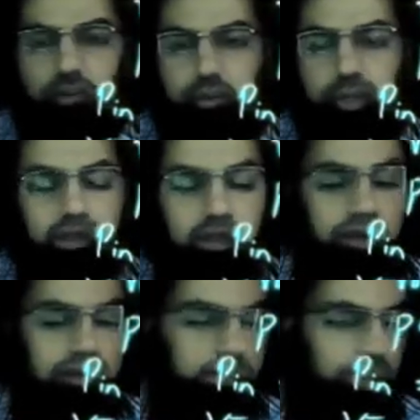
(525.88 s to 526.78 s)
will be
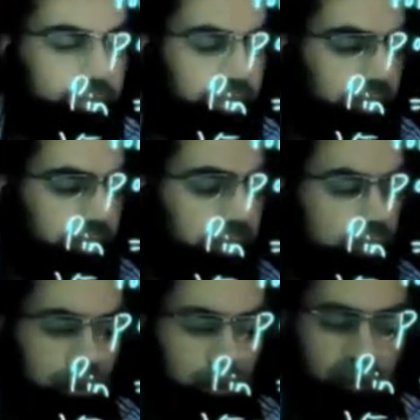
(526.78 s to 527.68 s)
stepped up.
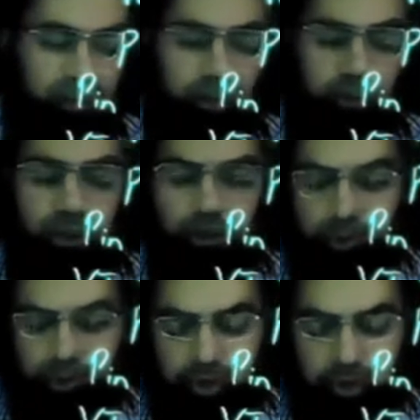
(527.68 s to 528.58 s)
Now where do we
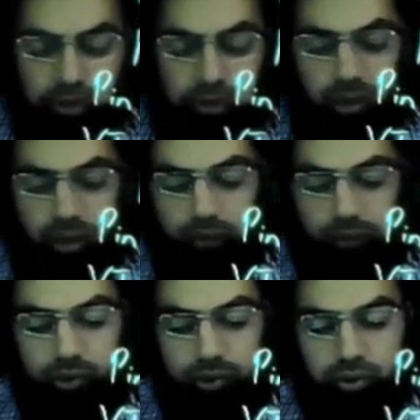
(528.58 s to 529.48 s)
use this? We
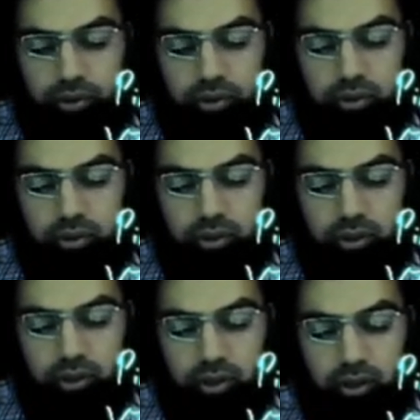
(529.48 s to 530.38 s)
use this
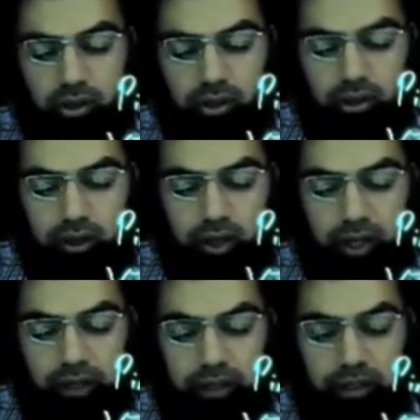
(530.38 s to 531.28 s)

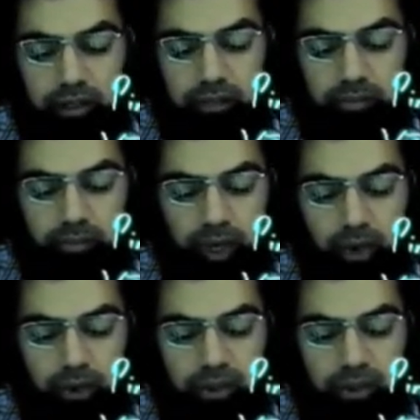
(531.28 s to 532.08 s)
either in power